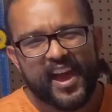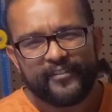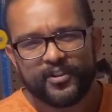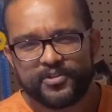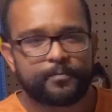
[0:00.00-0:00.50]

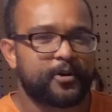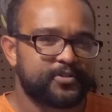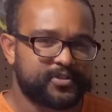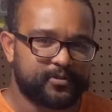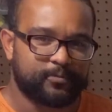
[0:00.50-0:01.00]
average
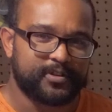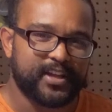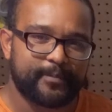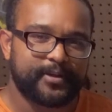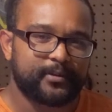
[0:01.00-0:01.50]
person would
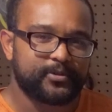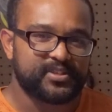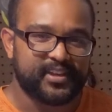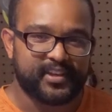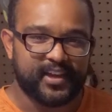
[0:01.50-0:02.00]
not be able
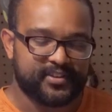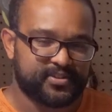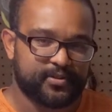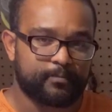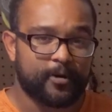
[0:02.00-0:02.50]
to
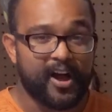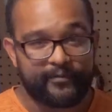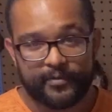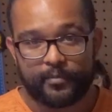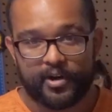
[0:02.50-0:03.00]
guess the
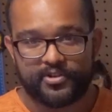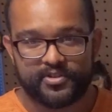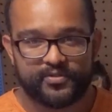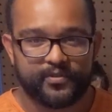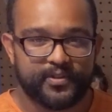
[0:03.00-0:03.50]
profit
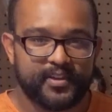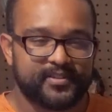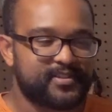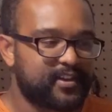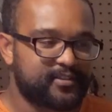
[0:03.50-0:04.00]
margins for
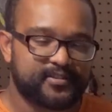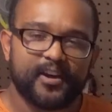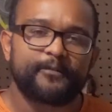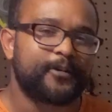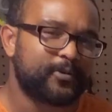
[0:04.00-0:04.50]
things like
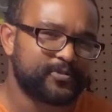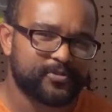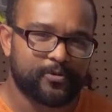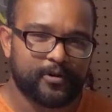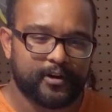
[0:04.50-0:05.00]
cell phones
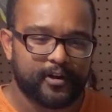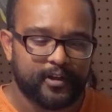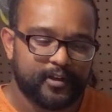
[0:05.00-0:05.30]
or